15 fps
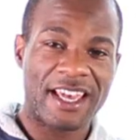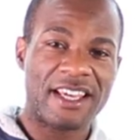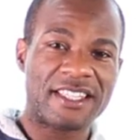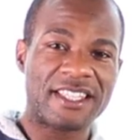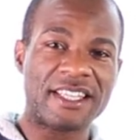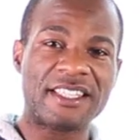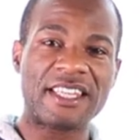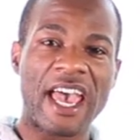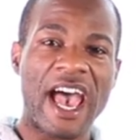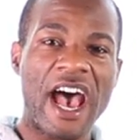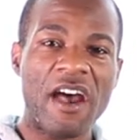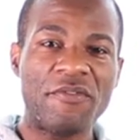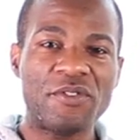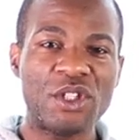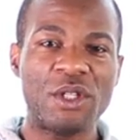since
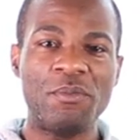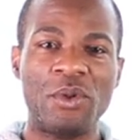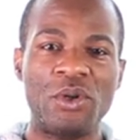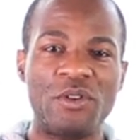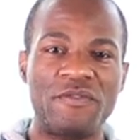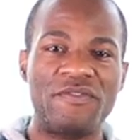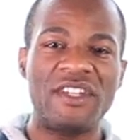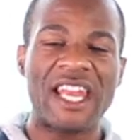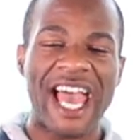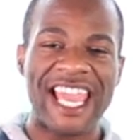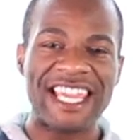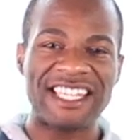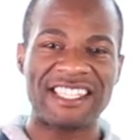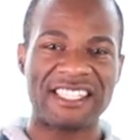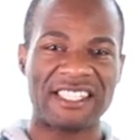after the move
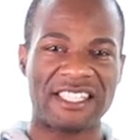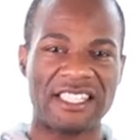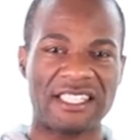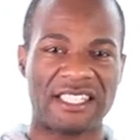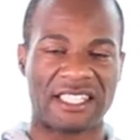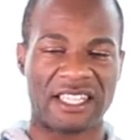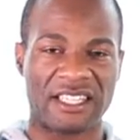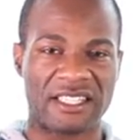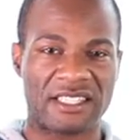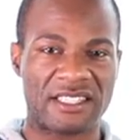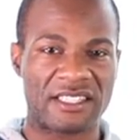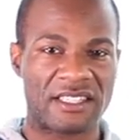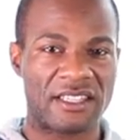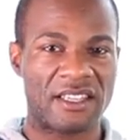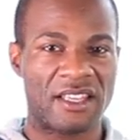knight to c6,